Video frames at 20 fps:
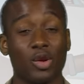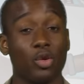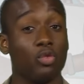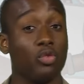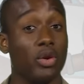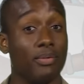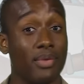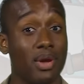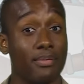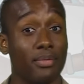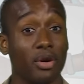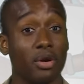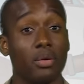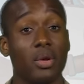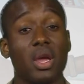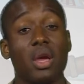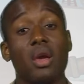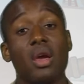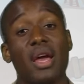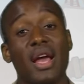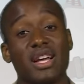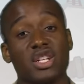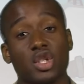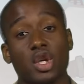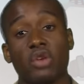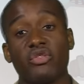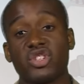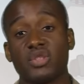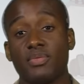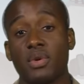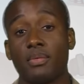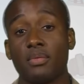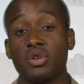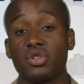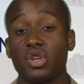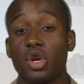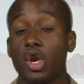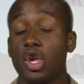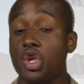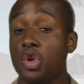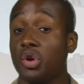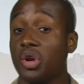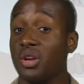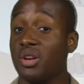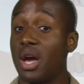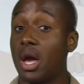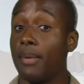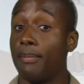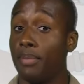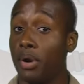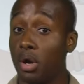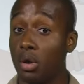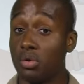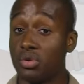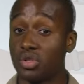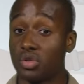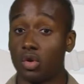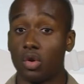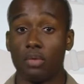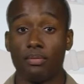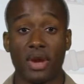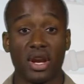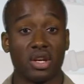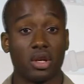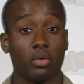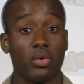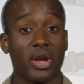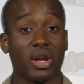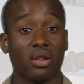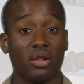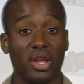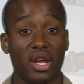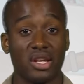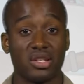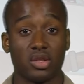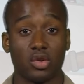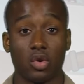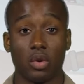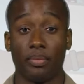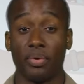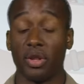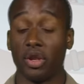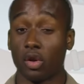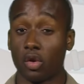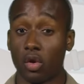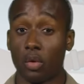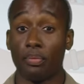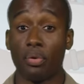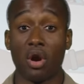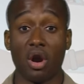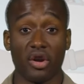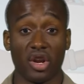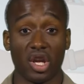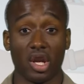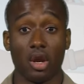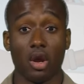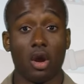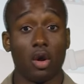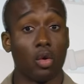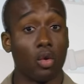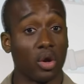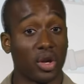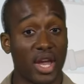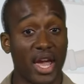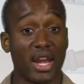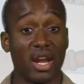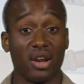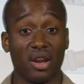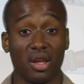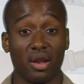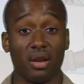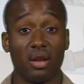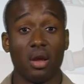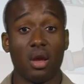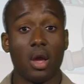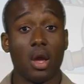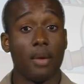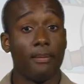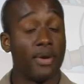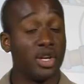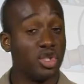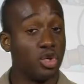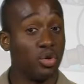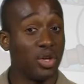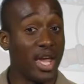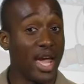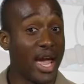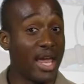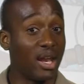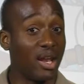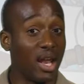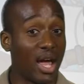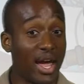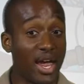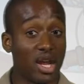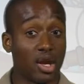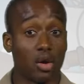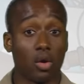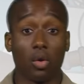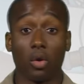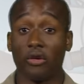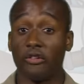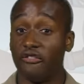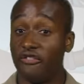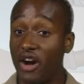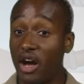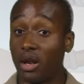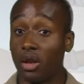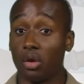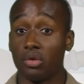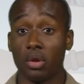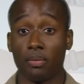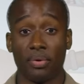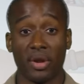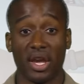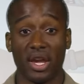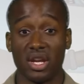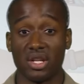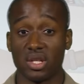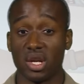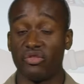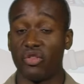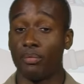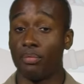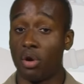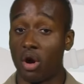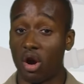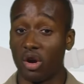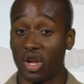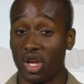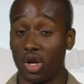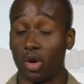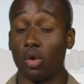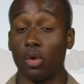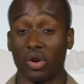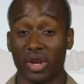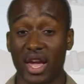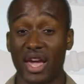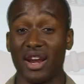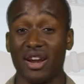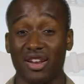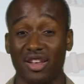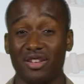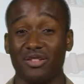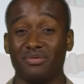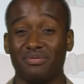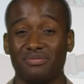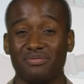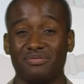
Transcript: Remember, as service members, you cannot post or make direct links to a political party or candidate, but you can like or follow the page of a party or candidate.